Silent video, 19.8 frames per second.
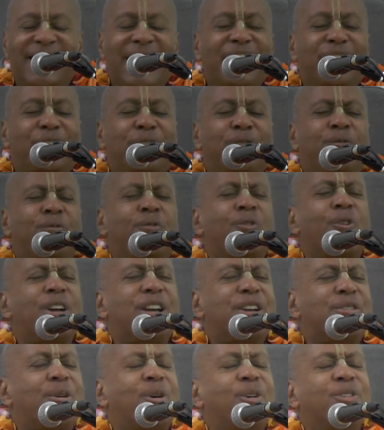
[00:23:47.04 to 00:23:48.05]
like
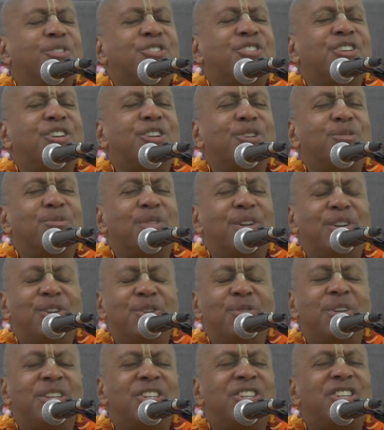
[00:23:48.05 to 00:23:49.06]
4-year-old children
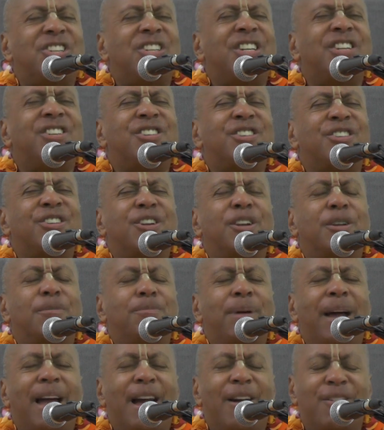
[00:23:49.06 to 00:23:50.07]
who insist to the
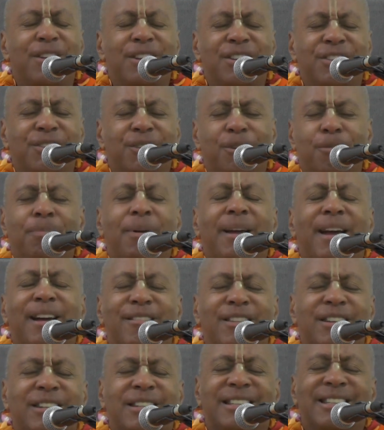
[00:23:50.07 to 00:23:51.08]
parent or
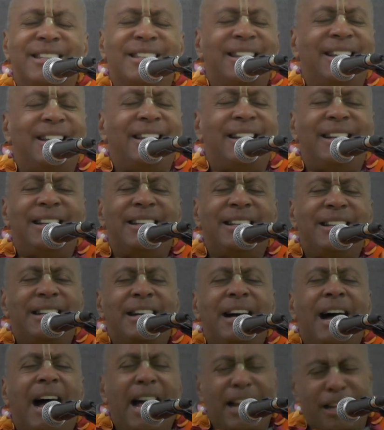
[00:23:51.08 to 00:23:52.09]
parents,
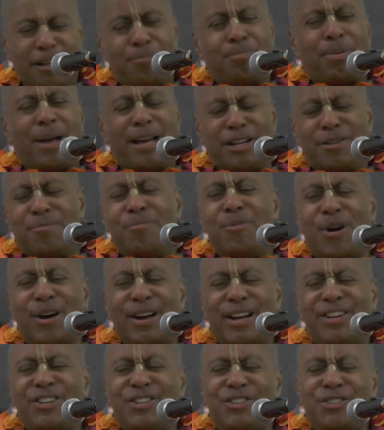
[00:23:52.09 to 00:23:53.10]
I can pay the
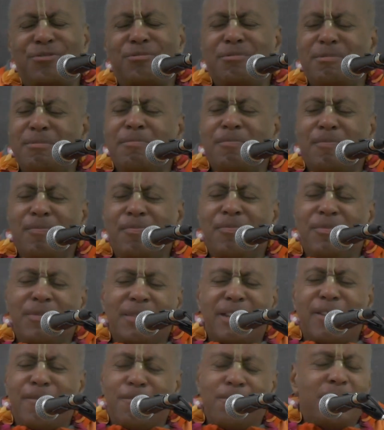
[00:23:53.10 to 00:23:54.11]
mortgage.
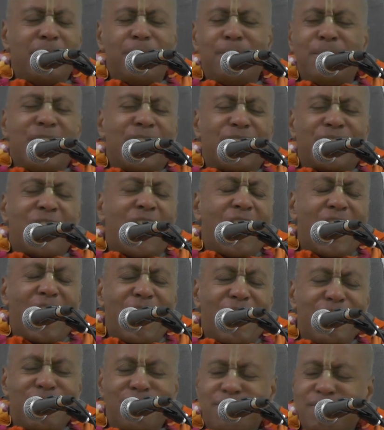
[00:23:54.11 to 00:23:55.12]
Give me a
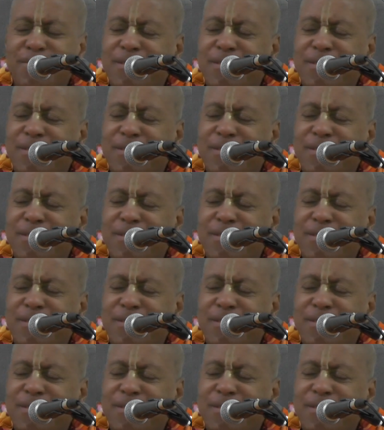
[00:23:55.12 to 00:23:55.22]
car.